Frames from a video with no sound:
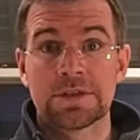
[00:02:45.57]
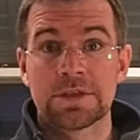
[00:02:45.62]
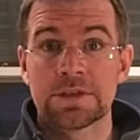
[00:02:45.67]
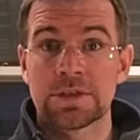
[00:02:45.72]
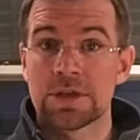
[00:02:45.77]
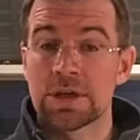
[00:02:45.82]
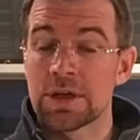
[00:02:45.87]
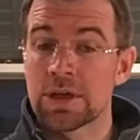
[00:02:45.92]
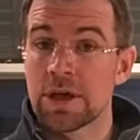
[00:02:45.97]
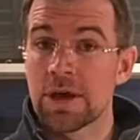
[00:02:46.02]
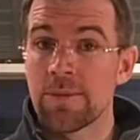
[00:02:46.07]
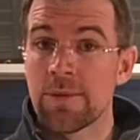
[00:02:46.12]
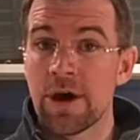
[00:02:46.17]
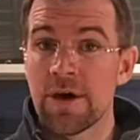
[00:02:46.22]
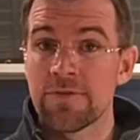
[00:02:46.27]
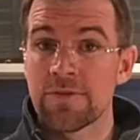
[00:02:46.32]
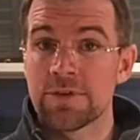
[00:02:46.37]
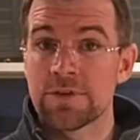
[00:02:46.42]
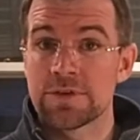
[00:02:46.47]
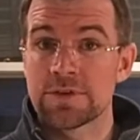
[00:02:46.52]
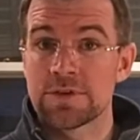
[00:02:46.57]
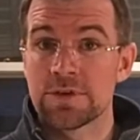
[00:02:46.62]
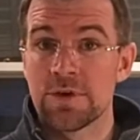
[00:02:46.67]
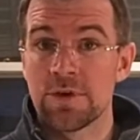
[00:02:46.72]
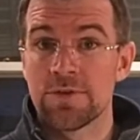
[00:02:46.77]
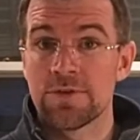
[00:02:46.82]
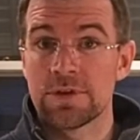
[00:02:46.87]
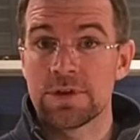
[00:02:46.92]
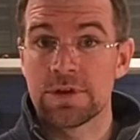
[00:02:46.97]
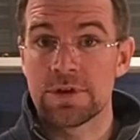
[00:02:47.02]
it's going to come off the
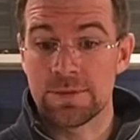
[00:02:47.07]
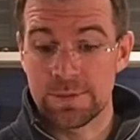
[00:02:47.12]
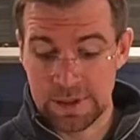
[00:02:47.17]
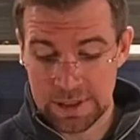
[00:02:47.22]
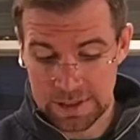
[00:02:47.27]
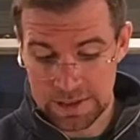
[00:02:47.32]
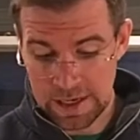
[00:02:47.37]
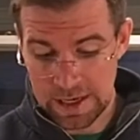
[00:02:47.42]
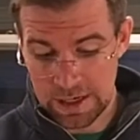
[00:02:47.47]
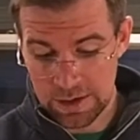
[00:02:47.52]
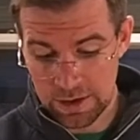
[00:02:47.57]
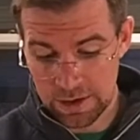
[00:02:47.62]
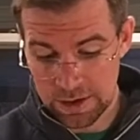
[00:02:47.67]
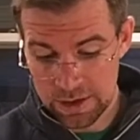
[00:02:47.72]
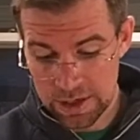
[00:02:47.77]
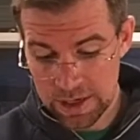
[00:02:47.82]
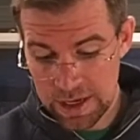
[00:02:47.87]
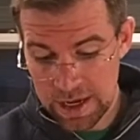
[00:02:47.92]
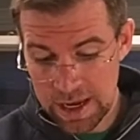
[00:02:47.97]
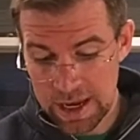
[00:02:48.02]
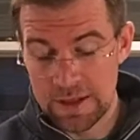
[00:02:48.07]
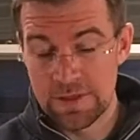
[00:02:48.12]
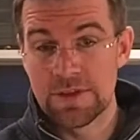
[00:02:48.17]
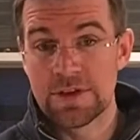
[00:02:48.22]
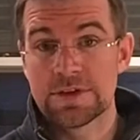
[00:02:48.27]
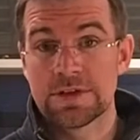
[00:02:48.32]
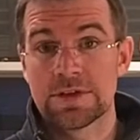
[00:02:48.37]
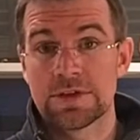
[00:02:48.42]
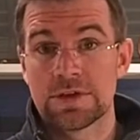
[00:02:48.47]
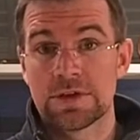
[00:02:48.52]
stove a little bit later, and
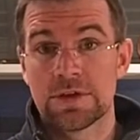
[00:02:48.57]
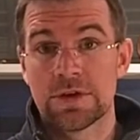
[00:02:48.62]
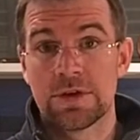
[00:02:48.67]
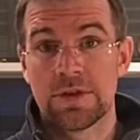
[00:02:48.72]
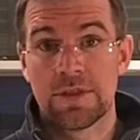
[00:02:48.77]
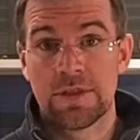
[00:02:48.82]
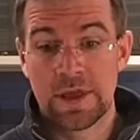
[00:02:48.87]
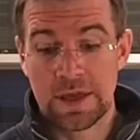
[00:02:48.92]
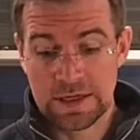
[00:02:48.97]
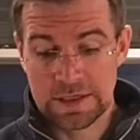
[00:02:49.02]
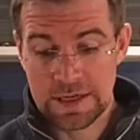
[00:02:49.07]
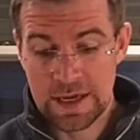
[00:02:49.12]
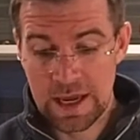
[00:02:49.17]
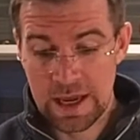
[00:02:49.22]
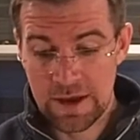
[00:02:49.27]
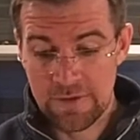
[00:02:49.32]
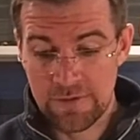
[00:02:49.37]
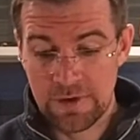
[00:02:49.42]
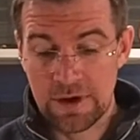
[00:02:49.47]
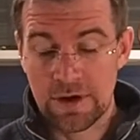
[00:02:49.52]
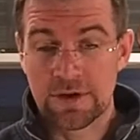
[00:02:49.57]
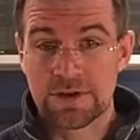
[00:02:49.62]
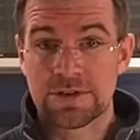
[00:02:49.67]
this is a good thing to have here.